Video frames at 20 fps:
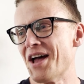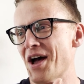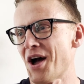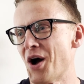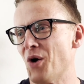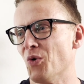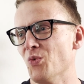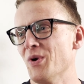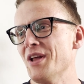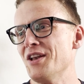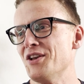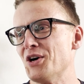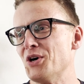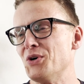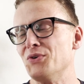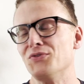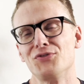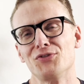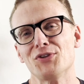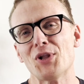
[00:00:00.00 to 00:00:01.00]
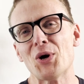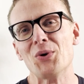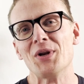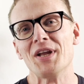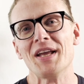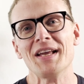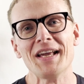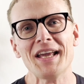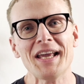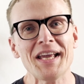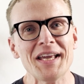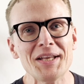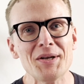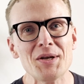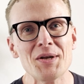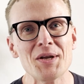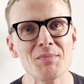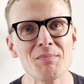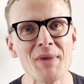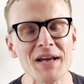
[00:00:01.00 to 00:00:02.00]
a window floating
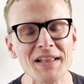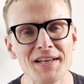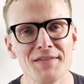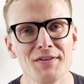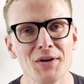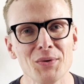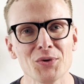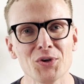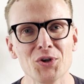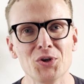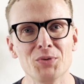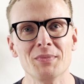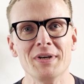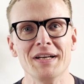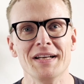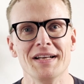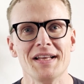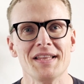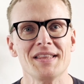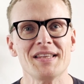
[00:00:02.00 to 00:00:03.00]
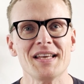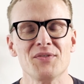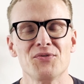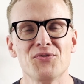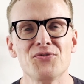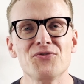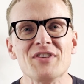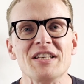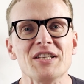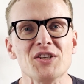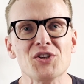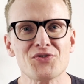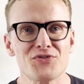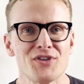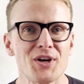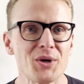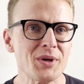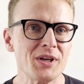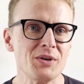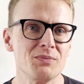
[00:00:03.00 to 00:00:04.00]
in my living room that feels
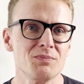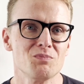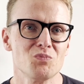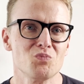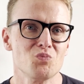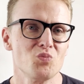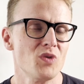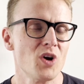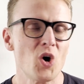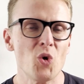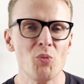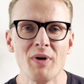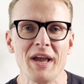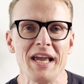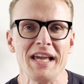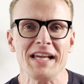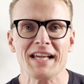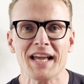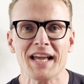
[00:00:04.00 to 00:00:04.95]
very opaque